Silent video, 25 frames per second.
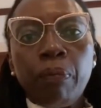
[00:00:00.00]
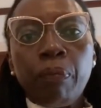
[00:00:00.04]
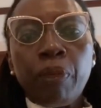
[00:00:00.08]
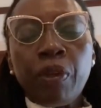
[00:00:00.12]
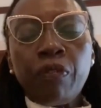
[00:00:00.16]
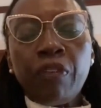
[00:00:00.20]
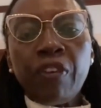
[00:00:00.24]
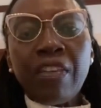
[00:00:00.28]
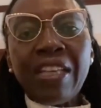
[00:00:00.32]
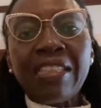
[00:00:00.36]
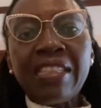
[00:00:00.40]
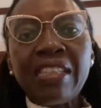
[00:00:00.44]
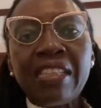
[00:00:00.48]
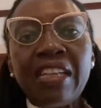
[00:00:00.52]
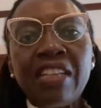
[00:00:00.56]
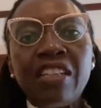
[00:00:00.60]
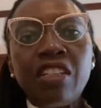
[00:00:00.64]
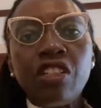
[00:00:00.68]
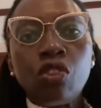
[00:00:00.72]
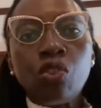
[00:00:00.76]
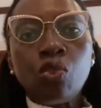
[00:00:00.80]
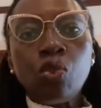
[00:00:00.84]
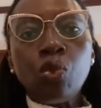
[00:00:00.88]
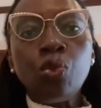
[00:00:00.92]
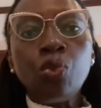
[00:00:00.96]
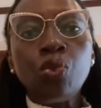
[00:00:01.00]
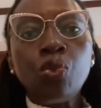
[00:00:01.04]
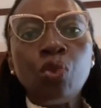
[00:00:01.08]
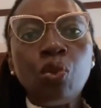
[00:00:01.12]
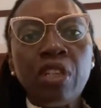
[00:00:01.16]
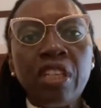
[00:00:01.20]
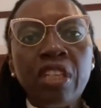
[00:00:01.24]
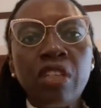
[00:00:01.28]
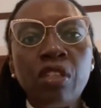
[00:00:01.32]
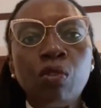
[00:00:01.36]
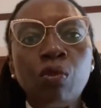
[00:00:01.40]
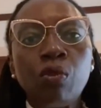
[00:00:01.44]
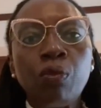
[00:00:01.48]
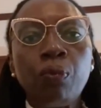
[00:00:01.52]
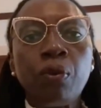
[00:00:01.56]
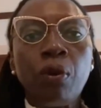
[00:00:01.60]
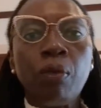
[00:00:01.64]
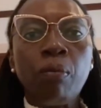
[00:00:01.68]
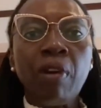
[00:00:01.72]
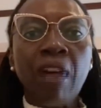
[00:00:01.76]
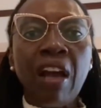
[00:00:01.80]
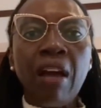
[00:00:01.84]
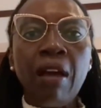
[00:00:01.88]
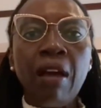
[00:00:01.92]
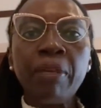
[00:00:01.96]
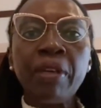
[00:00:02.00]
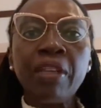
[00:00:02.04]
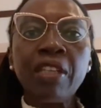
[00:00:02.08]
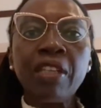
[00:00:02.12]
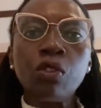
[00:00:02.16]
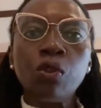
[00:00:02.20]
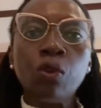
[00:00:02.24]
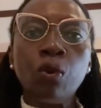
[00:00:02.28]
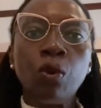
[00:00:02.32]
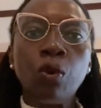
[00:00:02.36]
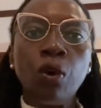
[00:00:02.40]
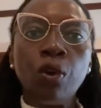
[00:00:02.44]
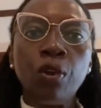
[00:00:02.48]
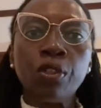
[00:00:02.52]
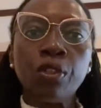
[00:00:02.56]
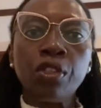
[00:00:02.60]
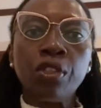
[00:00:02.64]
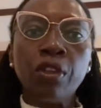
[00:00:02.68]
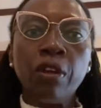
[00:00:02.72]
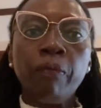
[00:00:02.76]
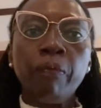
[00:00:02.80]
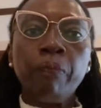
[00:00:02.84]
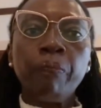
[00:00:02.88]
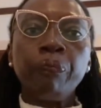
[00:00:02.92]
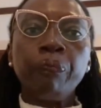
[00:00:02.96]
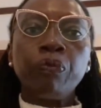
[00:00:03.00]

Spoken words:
prevented Tundu Lissu from coming to court,